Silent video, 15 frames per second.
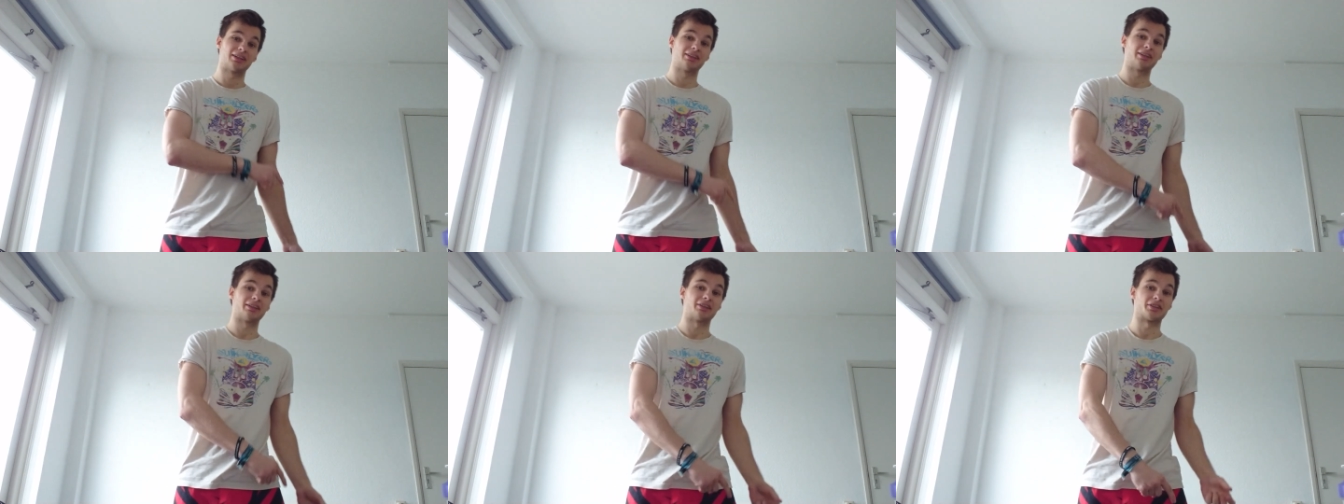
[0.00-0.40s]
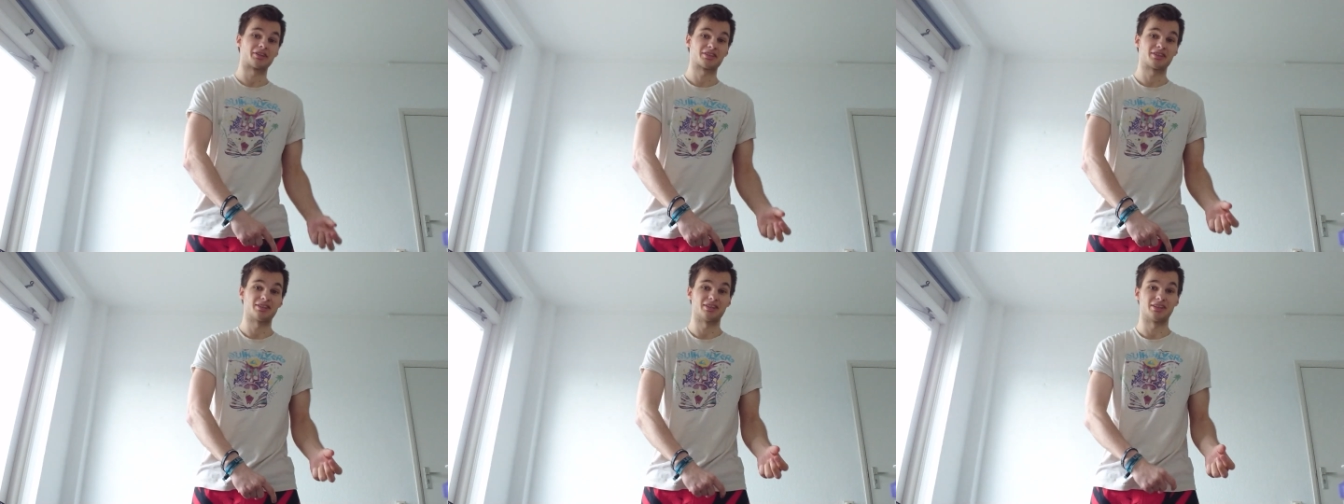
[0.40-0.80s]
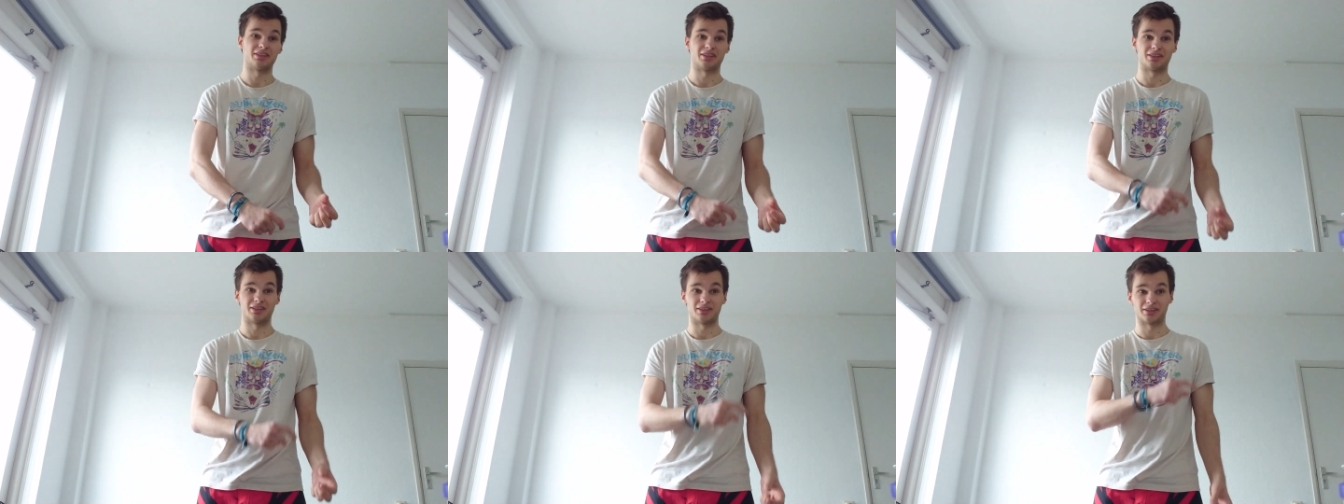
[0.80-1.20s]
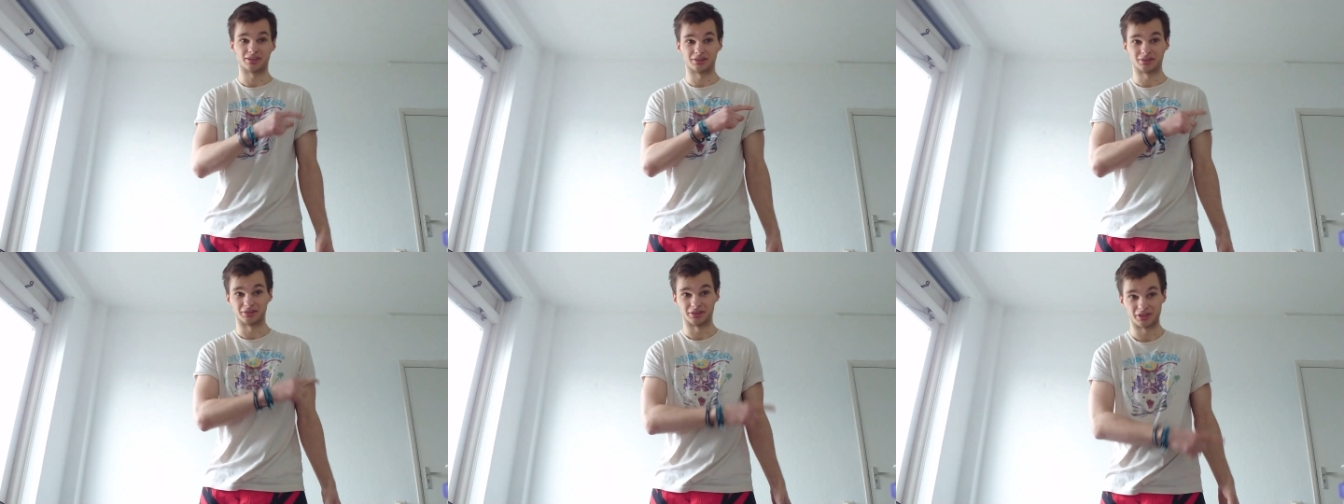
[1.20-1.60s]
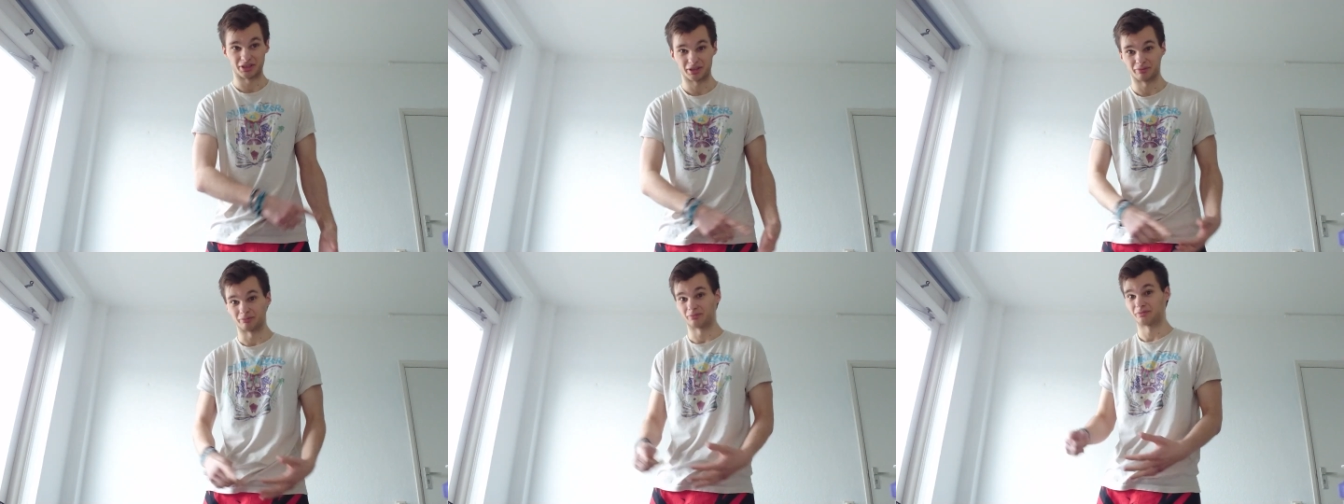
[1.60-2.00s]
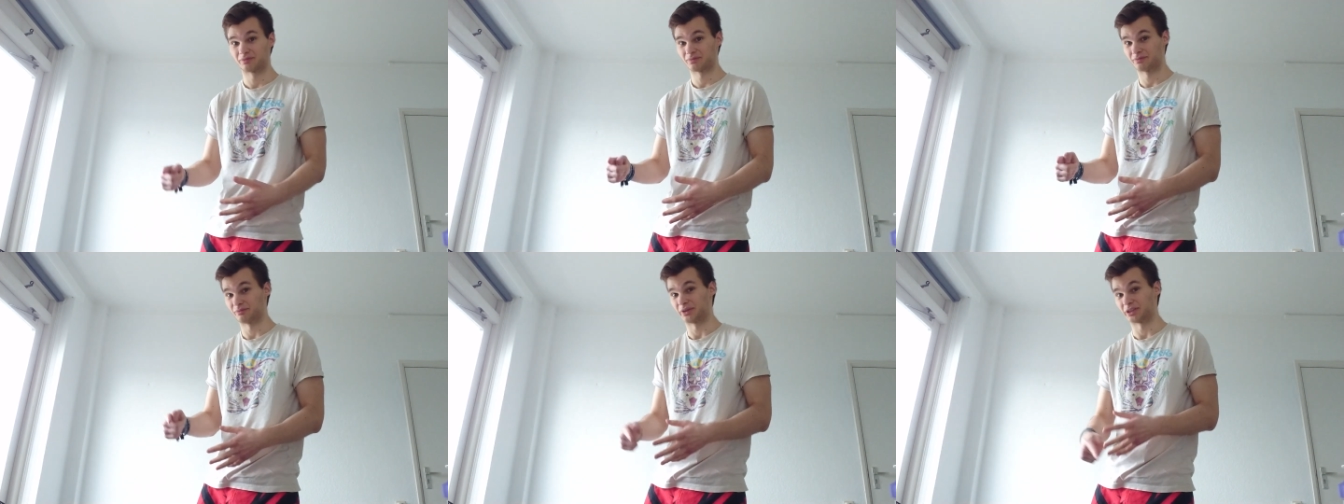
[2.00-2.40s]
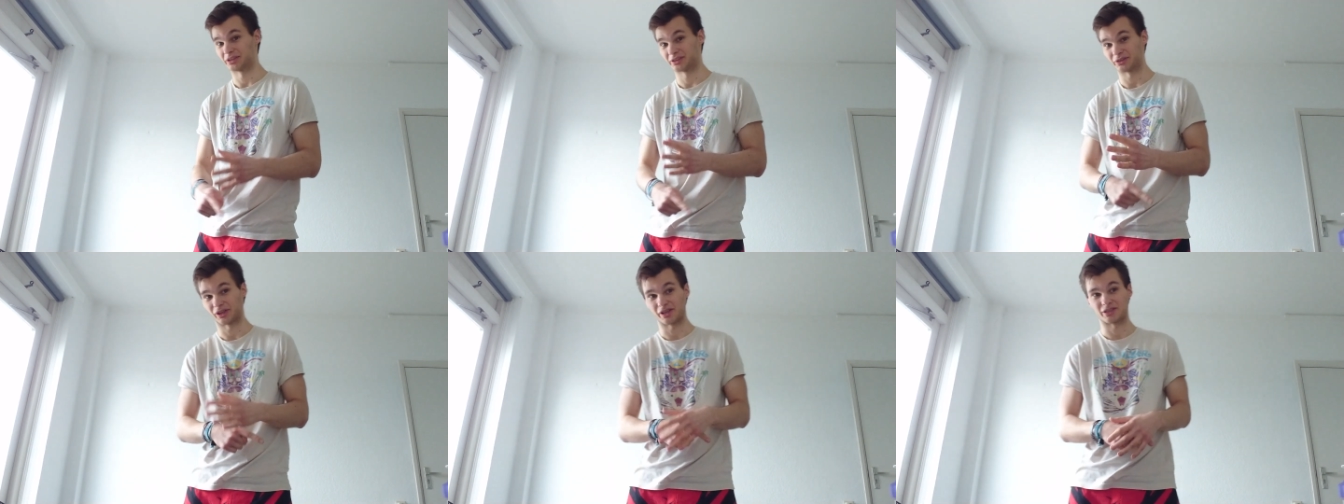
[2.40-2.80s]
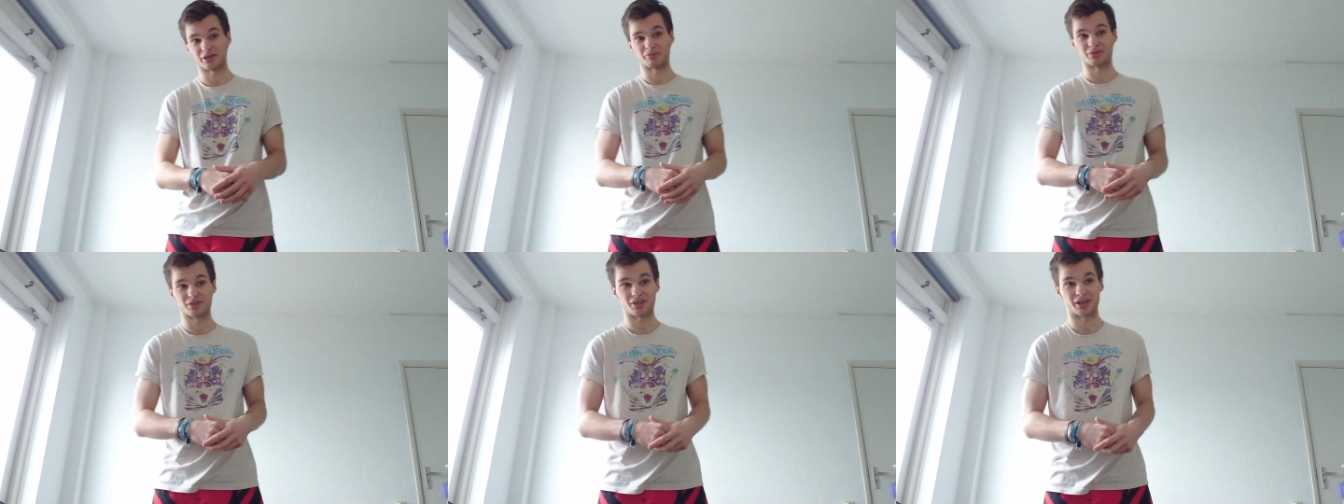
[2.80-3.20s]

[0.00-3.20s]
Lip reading: there's the gym big triceps